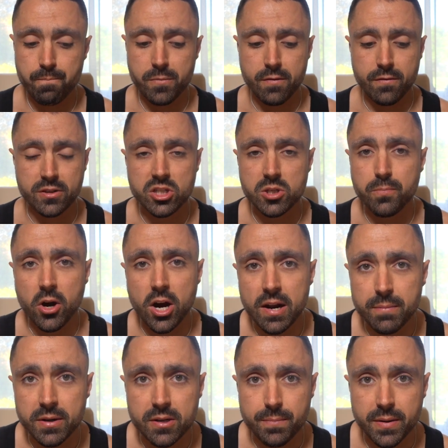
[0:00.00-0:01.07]
you've
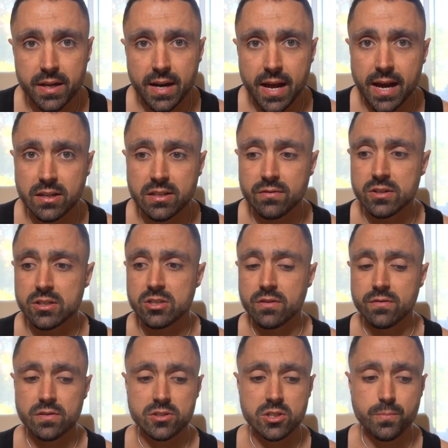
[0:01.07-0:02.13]
inspired me to be an activist.
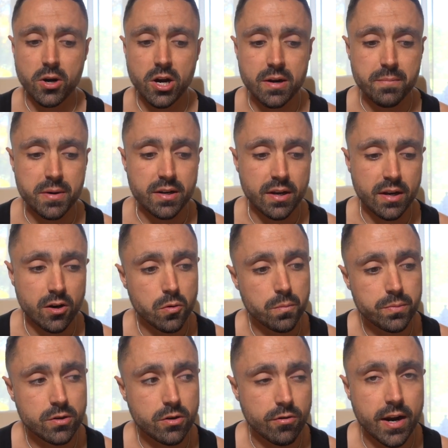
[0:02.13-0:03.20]
You've inspired me to
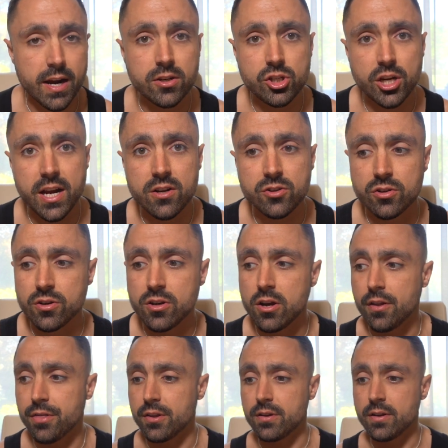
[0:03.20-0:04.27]
help create change on earth.